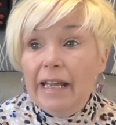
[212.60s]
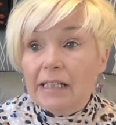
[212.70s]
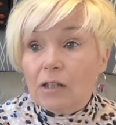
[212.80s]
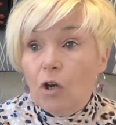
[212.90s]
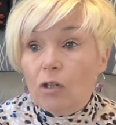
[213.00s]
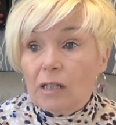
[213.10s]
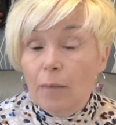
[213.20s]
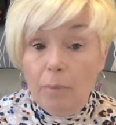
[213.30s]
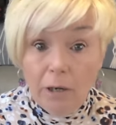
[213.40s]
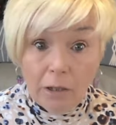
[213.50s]
It's
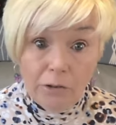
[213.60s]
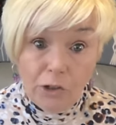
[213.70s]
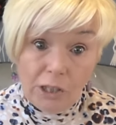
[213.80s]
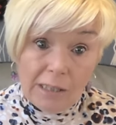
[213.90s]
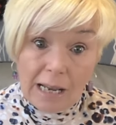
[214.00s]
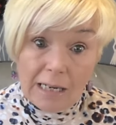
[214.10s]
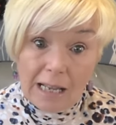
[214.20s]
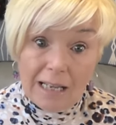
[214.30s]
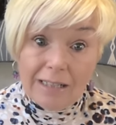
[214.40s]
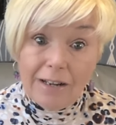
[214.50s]
got a plunging
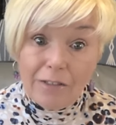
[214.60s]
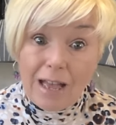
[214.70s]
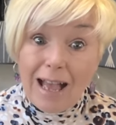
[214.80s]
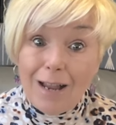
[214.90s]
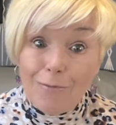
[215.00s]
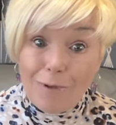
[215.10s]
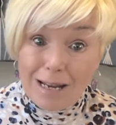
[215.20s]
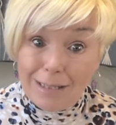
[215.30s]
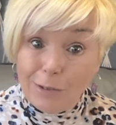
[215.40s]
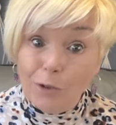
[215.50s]
neckline that I
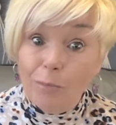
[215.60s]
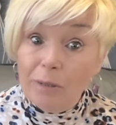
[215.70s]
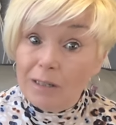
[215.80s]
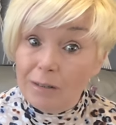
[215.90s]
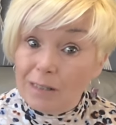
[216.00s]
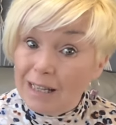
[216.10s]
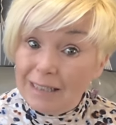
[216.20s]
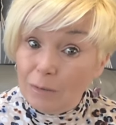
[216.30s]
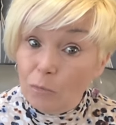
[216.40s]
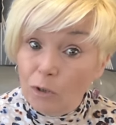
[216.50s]
raised up because I
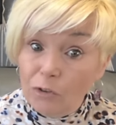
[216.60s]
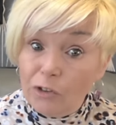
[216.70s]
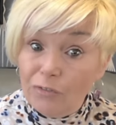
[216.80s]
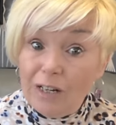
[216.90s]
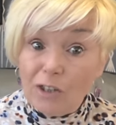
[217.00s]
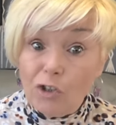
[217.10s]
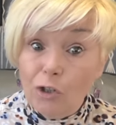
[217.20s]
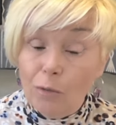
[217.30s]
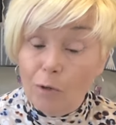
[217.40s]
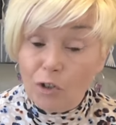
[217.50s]
didn't want to flash
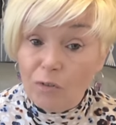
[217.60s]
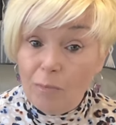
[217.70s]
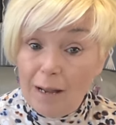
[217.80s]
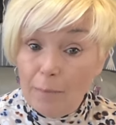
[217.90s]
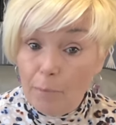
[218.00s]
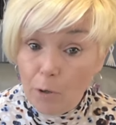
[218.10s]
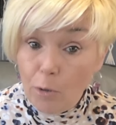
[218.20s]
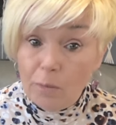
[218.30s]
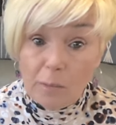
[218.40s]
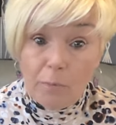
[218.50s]
too much of my
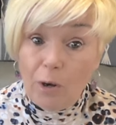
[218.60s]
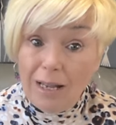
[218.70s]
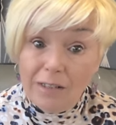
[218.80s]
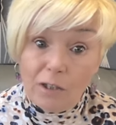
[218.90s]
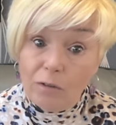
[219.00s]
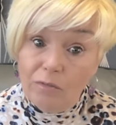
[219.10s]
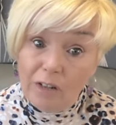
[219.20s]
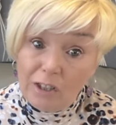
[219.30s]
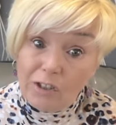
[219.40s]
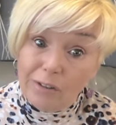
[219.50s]
boobs, but ended up
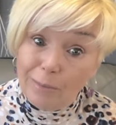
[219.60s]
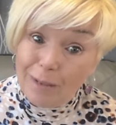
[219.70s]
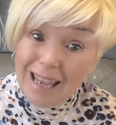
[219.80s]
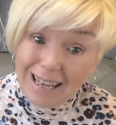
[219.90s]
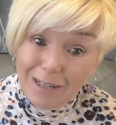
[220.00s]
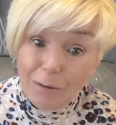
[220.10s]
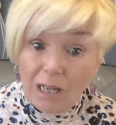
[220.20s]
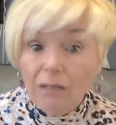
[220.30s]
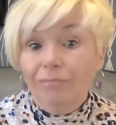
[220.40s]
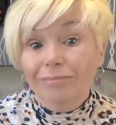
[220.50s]
flashing them
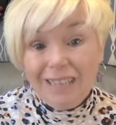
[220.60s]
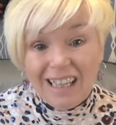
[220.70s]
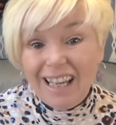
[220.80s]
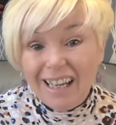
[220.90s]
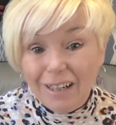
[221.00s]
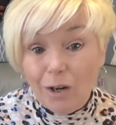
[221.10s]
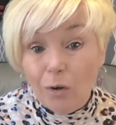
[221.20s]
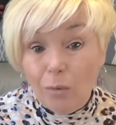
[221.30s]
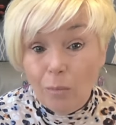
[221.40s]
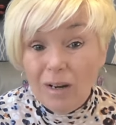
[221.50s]
anyway. Hey
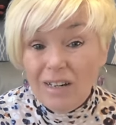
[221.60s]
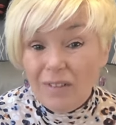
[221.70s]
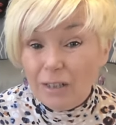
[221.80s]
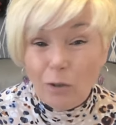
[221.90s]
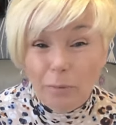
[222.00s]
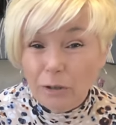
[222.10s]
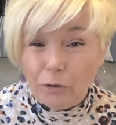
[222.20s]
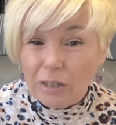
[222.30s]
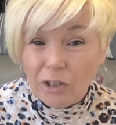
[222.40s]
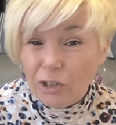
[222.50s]
ho, when you've had a couple of
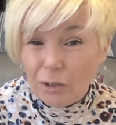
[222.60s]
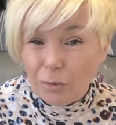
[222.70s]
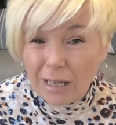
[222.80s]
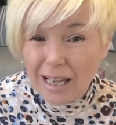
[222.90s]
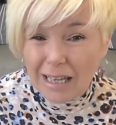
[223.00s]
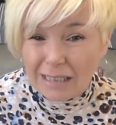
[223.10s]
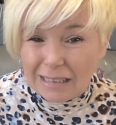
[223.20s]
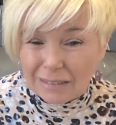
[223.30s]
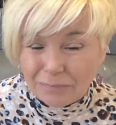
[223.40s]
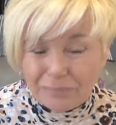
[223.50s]
drinks, you don't care, do
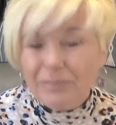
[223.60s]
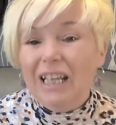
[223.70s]
you?